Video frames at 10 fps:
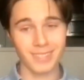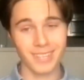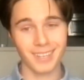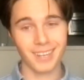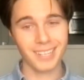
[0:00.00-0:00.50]

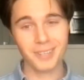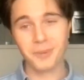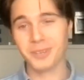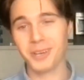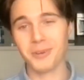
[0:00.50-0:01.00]
I
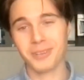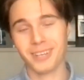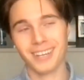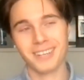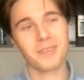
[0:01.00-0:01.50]
don't know.
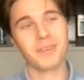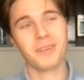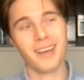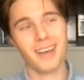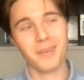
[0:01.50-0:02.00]

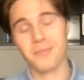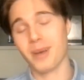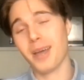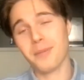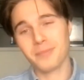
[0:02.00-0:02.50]

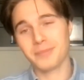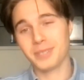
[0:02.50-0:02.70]
Okay.